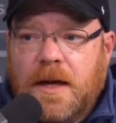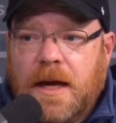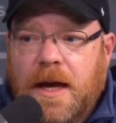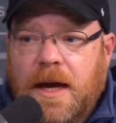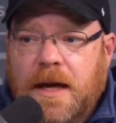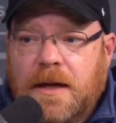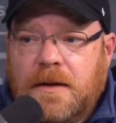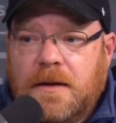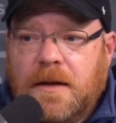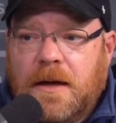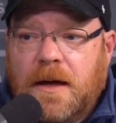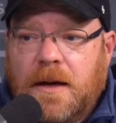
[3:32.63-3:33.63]
And,
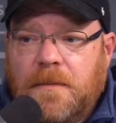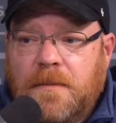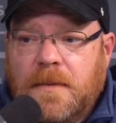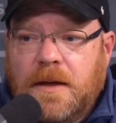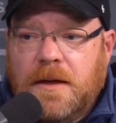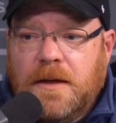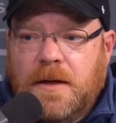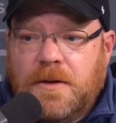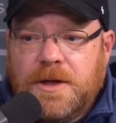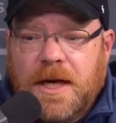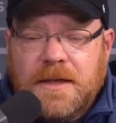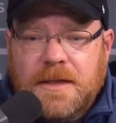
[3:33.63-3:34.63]
you know,
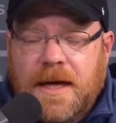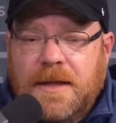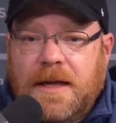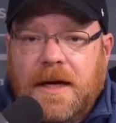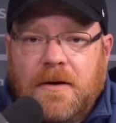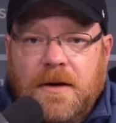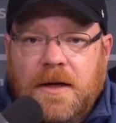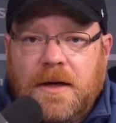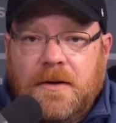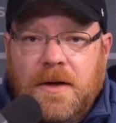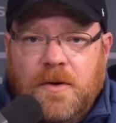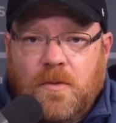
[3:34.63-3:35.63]
John's not there
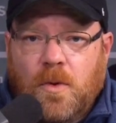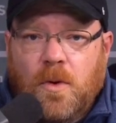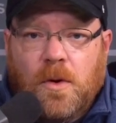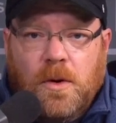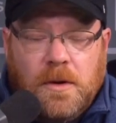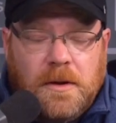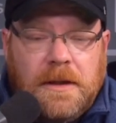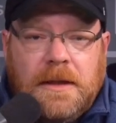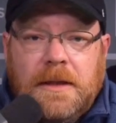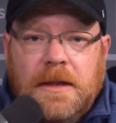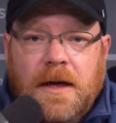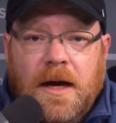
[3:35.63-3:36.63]
in rural
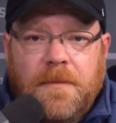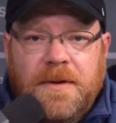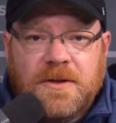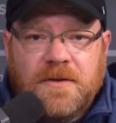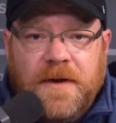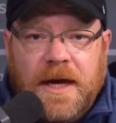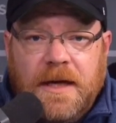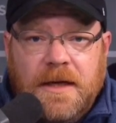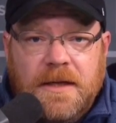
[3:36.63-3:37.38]
Pennsylvania.